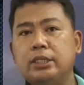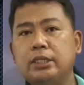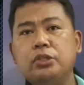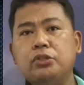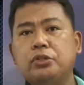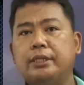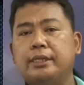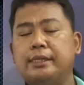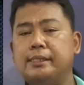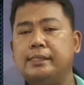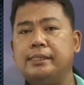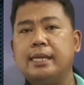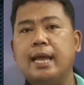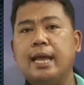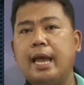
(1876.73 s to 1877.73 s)

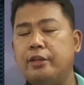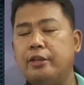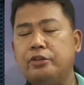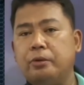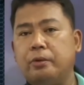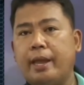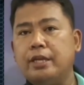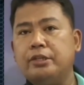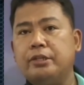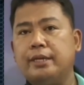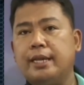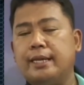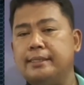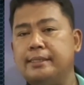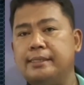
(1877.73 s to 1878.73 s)
teachers, and
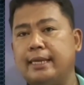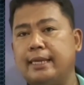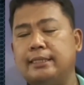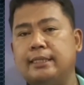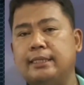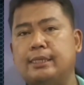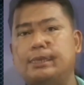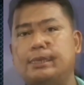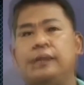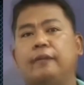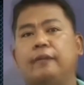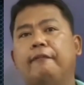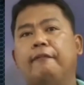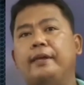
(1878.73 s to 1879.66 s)
educational settings.